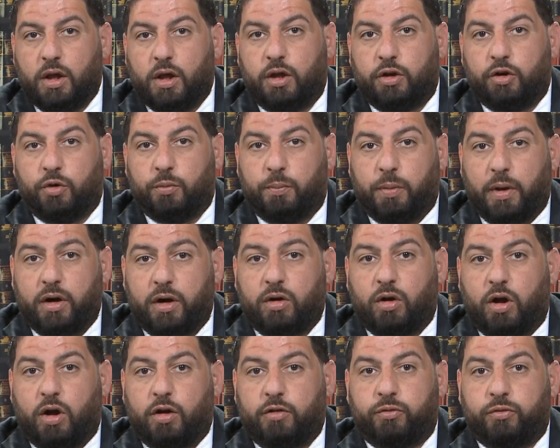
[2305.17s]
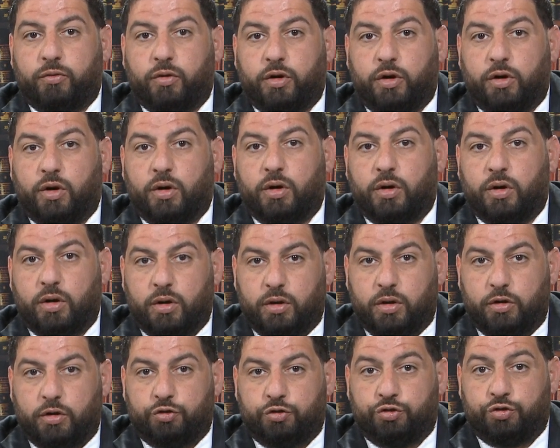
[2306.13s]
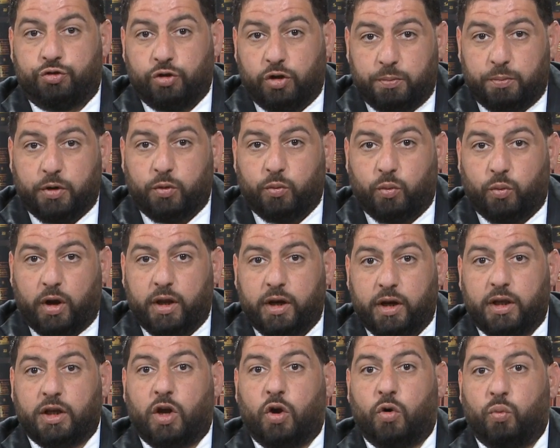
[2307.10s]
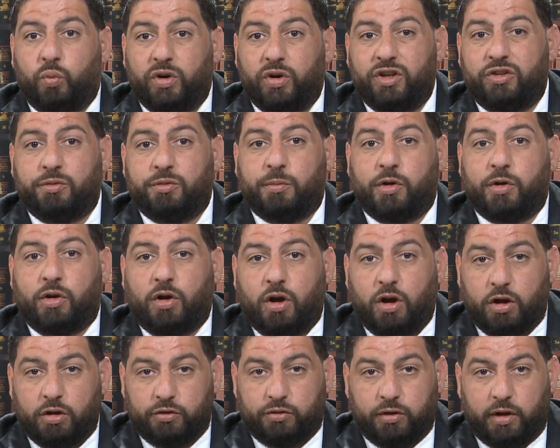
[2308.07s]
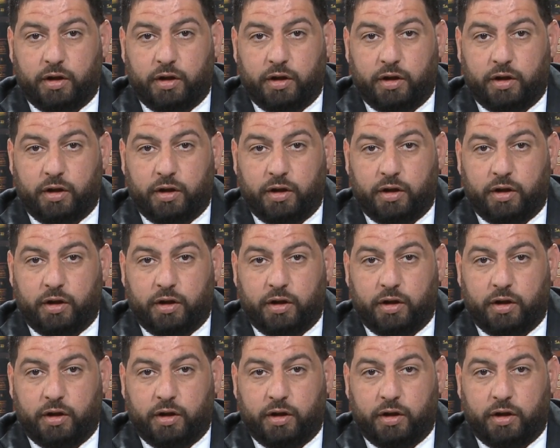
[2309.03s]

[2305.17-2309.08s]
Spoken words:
You're better off, you should be writing a reasonable cause